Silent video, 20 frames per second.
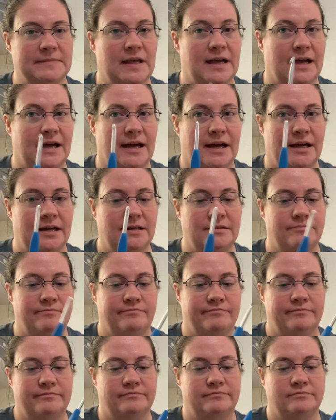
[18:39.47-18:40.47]
I
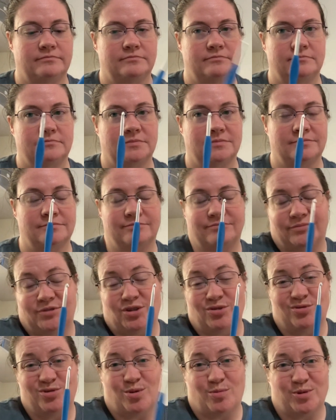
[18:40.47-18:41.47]

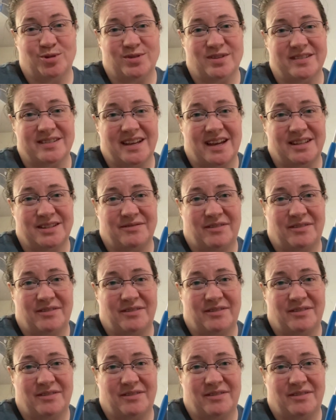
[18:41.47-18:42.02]
use almost a size